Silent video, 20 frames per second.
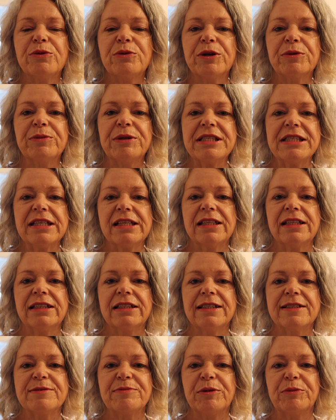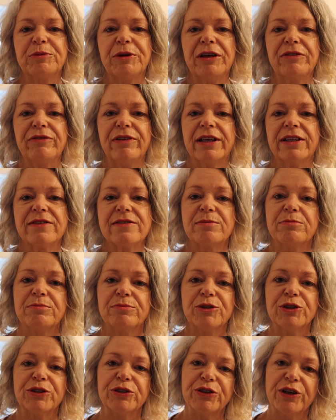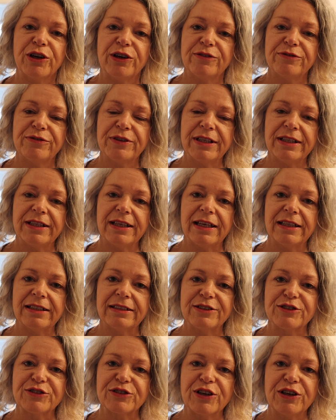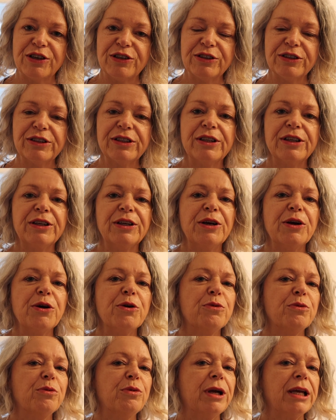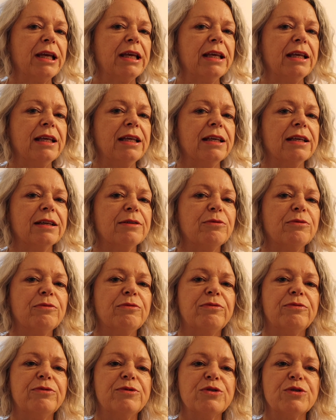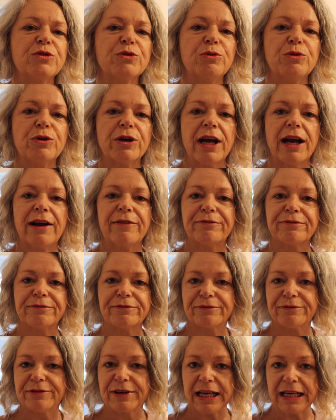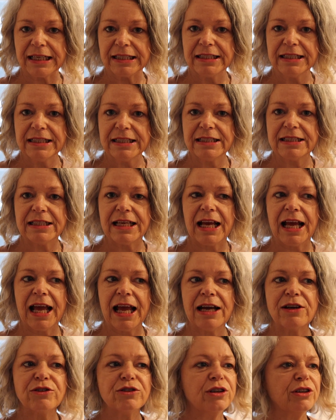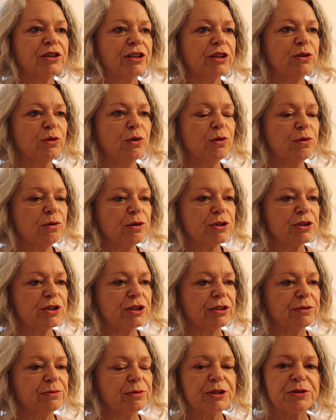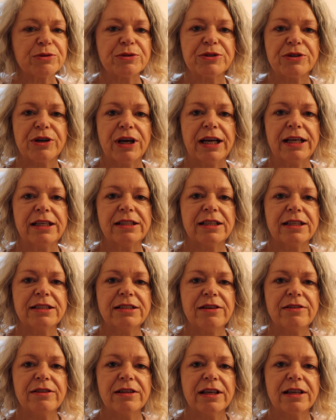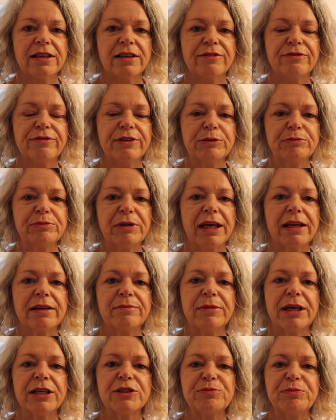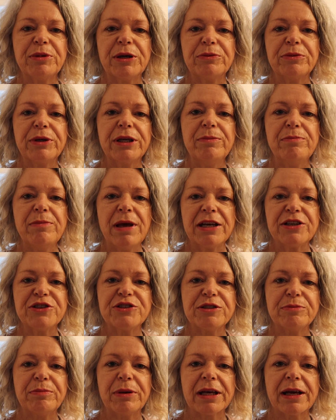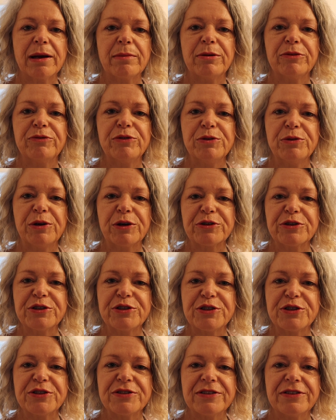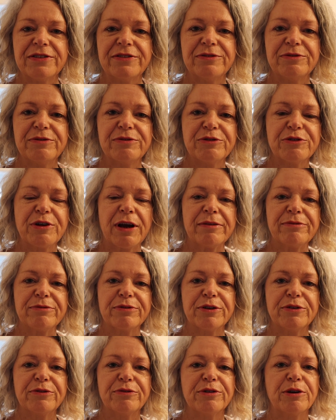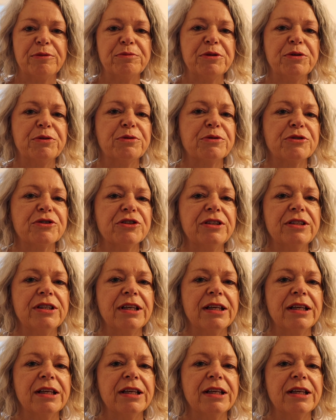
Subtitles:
what do we see in Gisborne? We found some good coffee and a scone. We saw a friend out on an orchard, which was great. I don't think I filmed that much, but we managed to pick up a few oranges and grapefruit from the orchard.